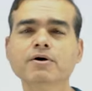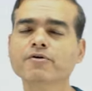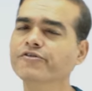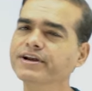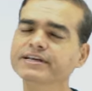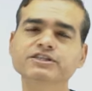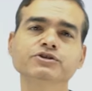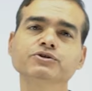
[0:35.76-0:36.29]

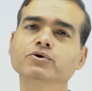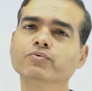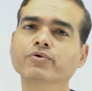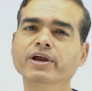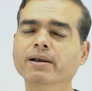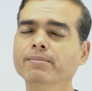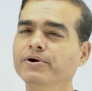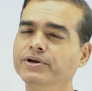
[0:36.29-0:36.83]
Friends, you know,
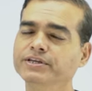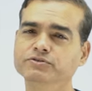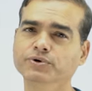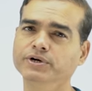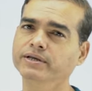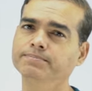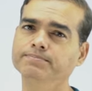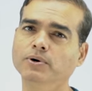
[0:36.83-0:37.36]
vocabulary is
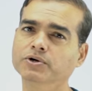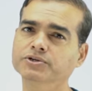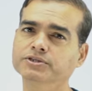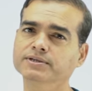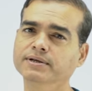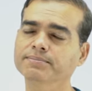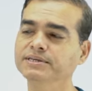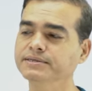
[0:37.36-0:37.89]
very
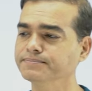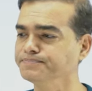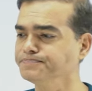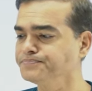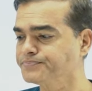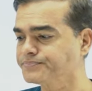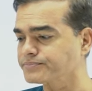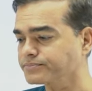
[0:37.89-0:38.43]
important. I mean,
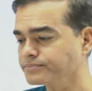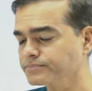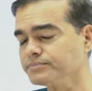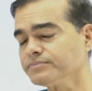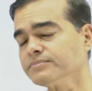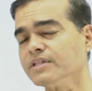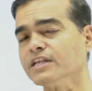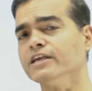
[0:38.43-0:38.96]

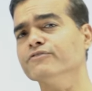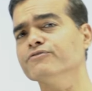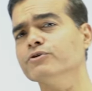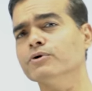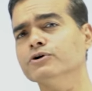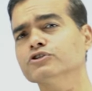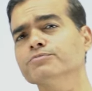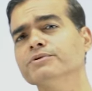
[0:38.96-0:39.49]
if you
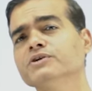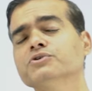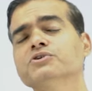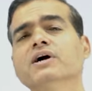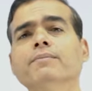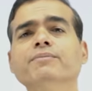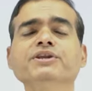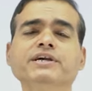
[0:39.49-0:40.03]
want to be a good
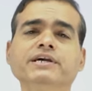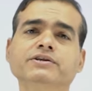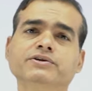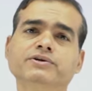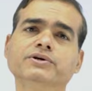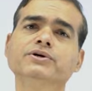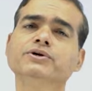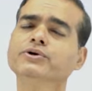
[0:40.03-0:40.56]

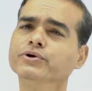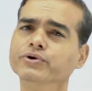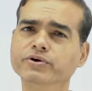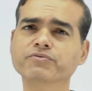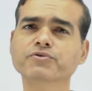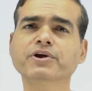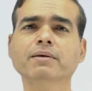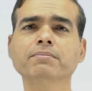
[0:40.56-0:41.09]
communicator,
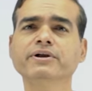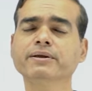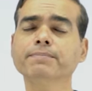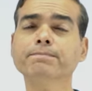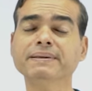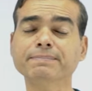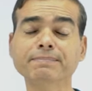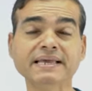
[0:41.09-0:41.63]
your vocabulary
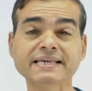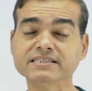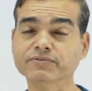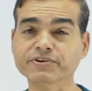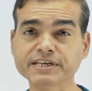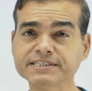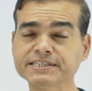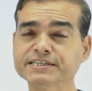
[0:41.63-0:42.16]
plays a
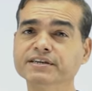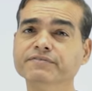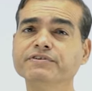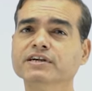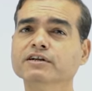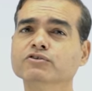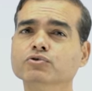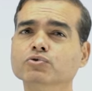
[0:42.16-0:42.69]
very
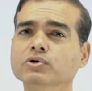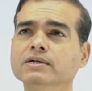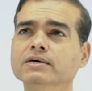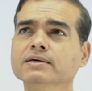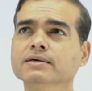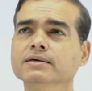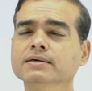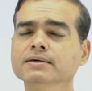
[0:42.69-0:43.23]
significant role.
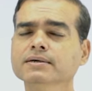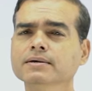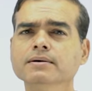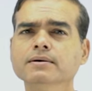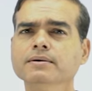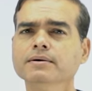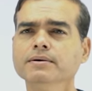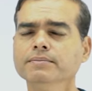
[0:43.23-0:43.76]

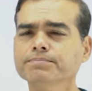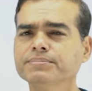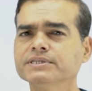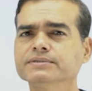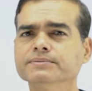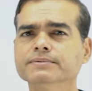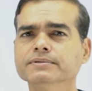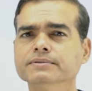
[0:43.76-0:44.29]

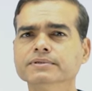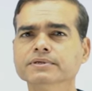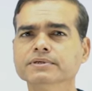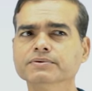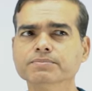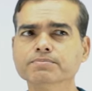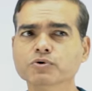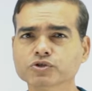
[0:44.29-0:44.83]
But
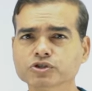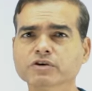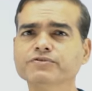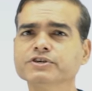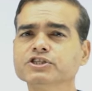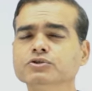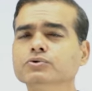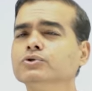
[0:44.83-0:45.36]
most of
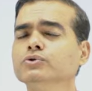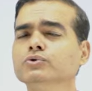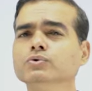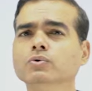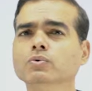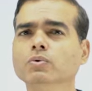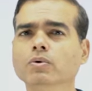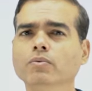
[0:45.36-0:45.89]
us don't
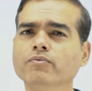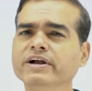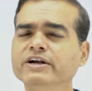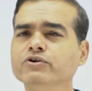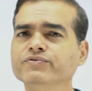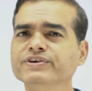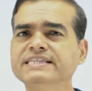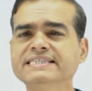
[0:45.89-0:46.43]
know where
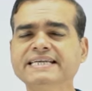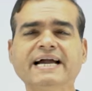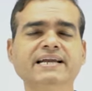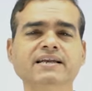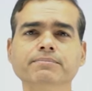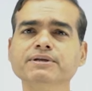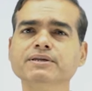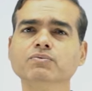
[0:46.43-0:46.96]
do we
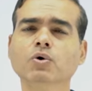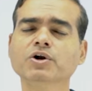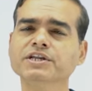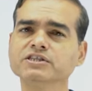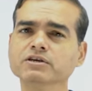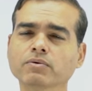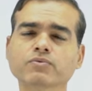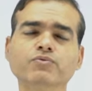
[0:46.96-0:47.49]
stand. I mean, what
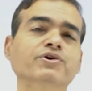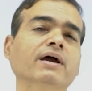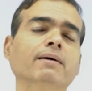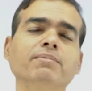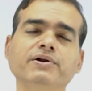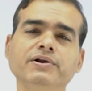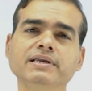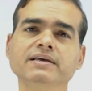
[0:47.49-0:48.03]
is our
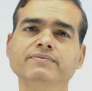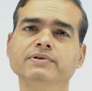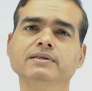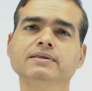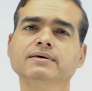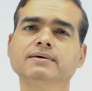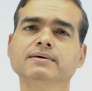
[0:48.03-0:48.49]
vocabulary level?